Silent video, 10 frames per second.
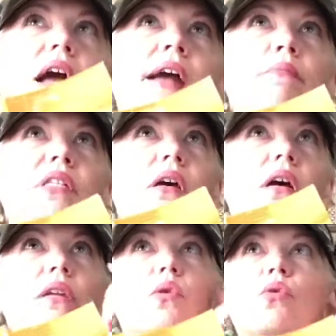
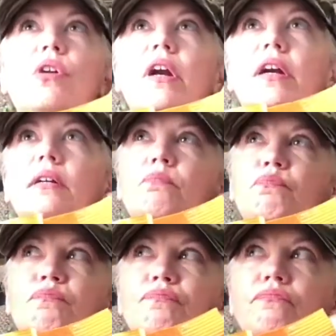Amazon or um,
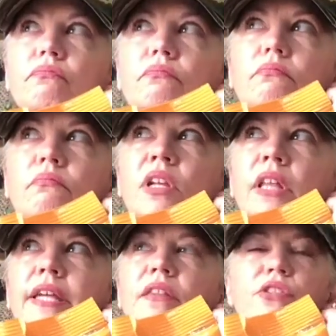
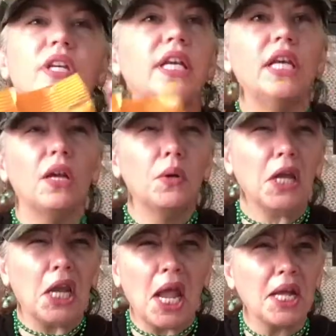like there's a Keto
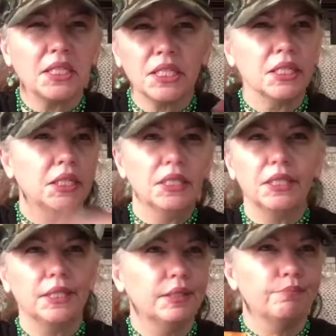Connect
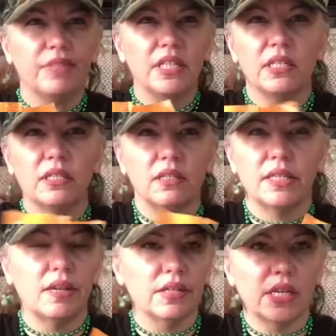that
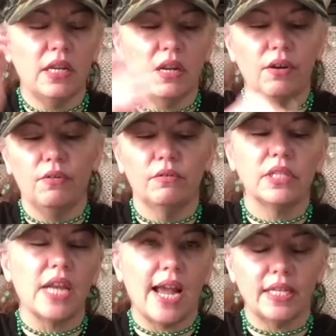sells keto
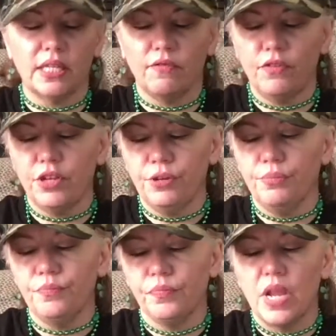snacks and food.
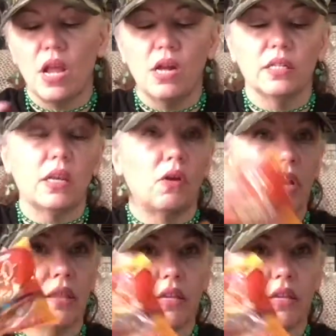So now